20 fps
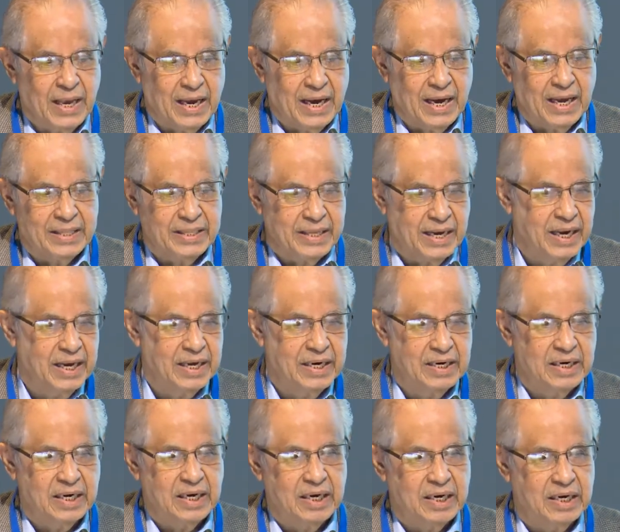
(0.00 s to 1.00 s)
And
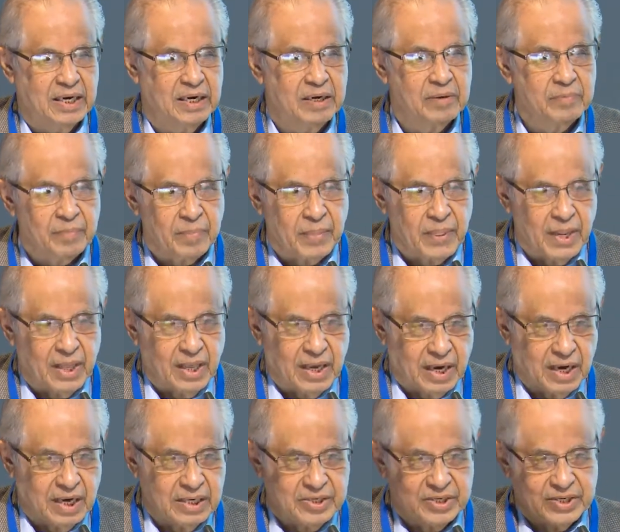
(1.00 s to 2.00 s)
then uh,
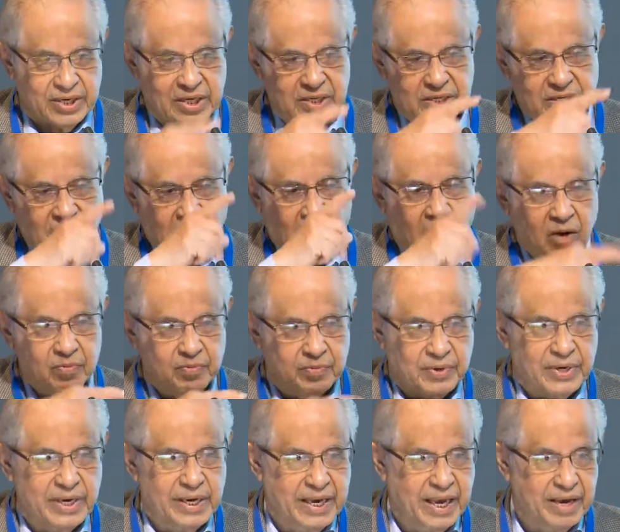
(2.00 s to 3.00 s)
uh, since out,
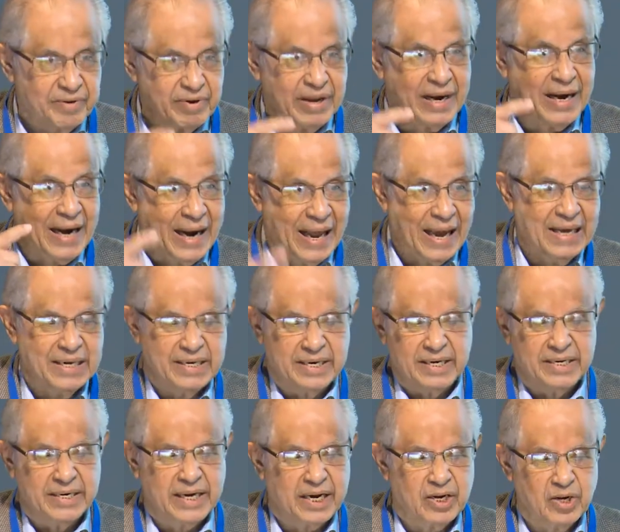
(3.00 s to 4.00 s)
given land
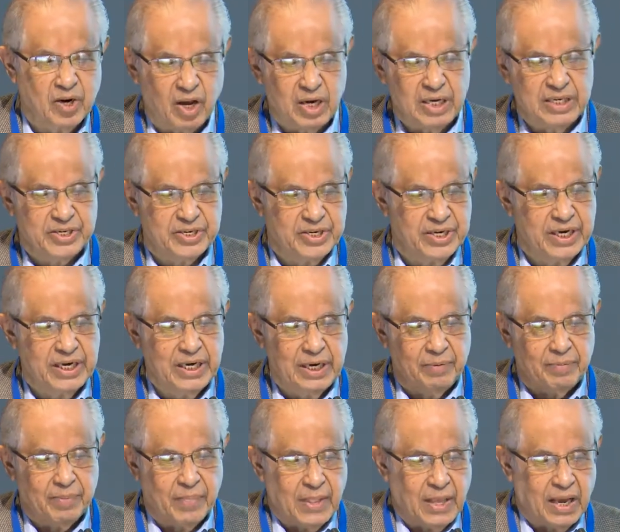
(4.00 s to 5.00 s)
and technology,
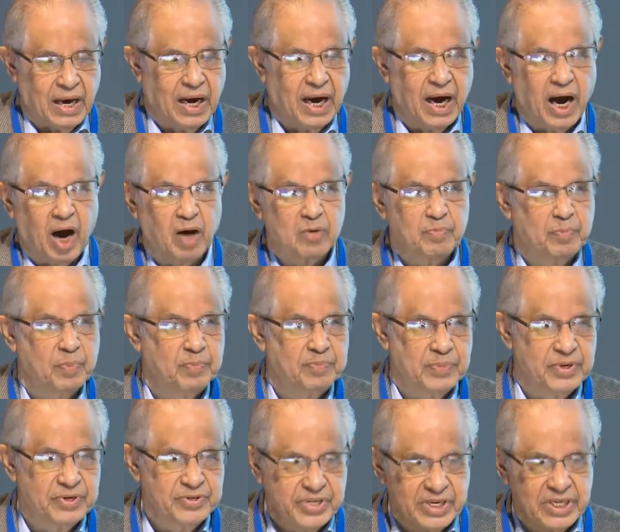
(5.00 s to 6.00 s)
uh, out
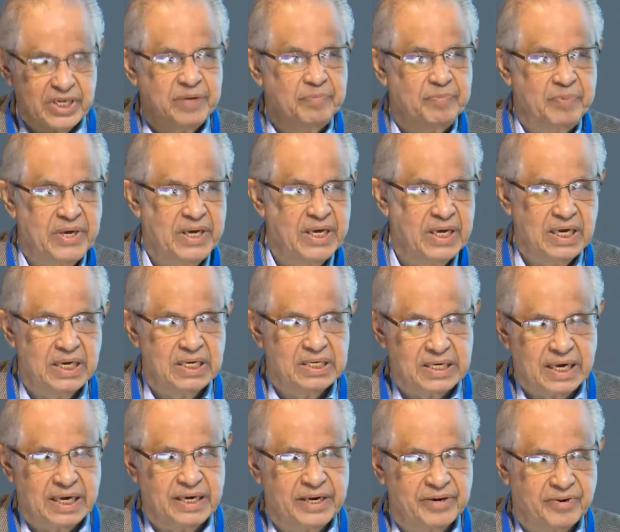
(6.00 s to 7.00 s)
GDP is
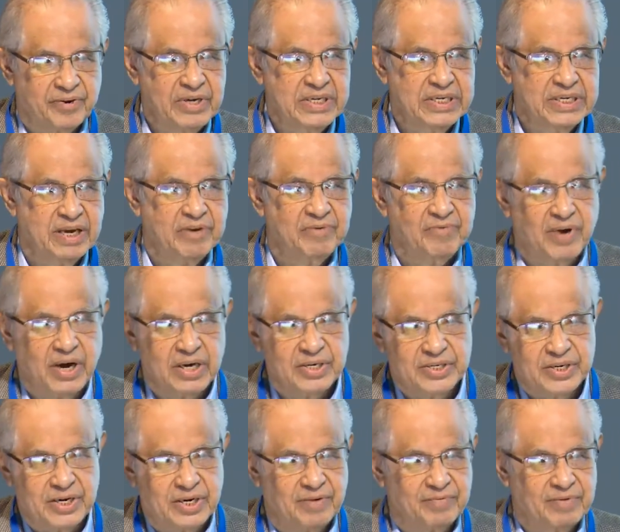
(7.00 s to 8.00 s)
an increasing
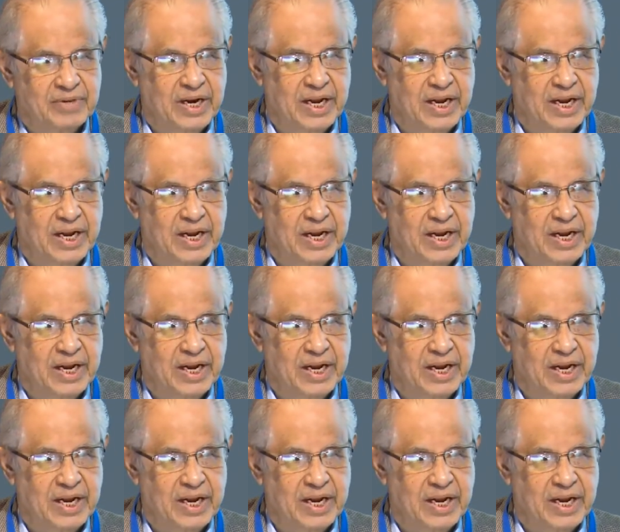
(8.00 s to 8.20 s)
function of the